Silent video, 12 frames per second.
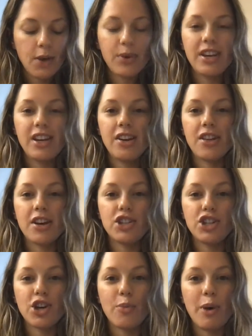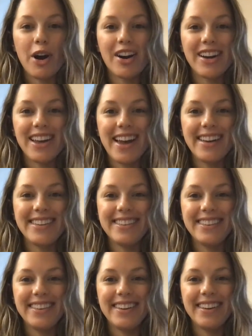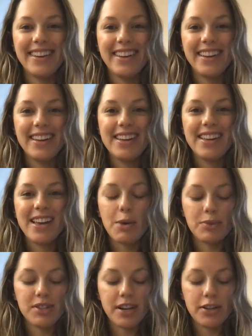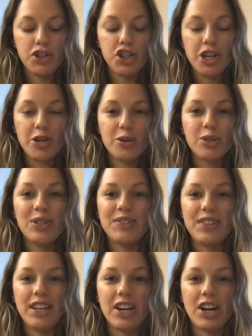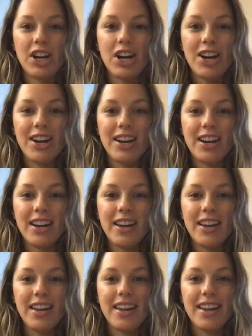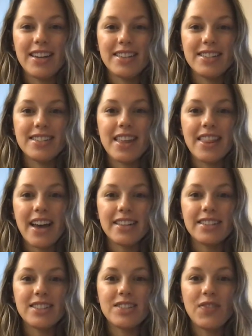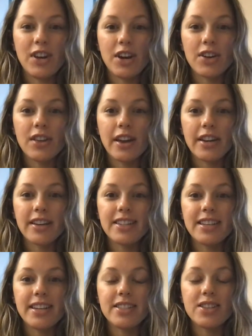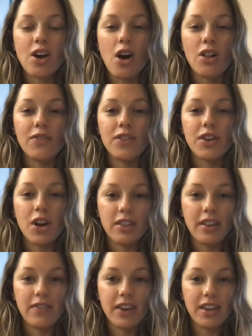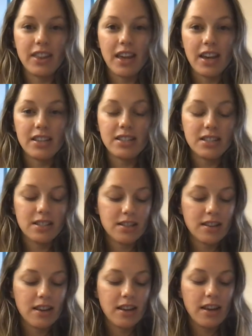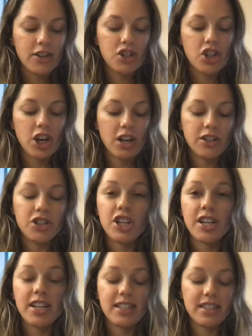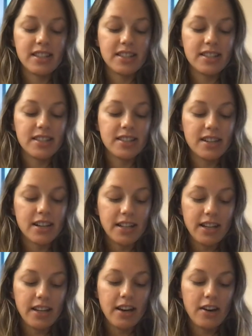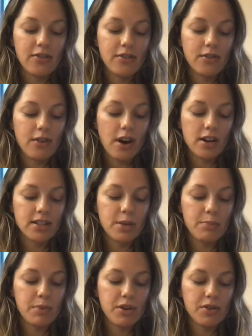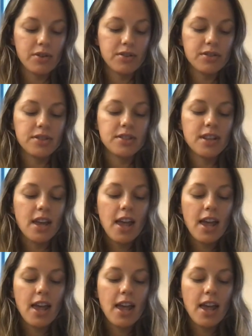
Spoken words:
We can hear that geo part again. Almost like a geosphere is that sphere that contains all of the non-living things. Geology is the study of rocks and minerals.